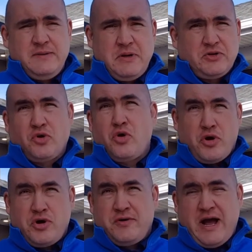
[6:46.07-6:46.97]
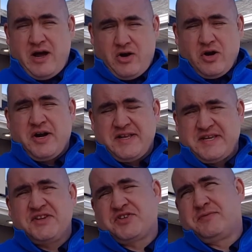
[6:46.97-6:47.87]
build our
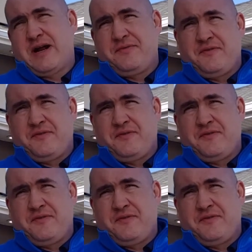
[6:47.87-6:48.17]
organization around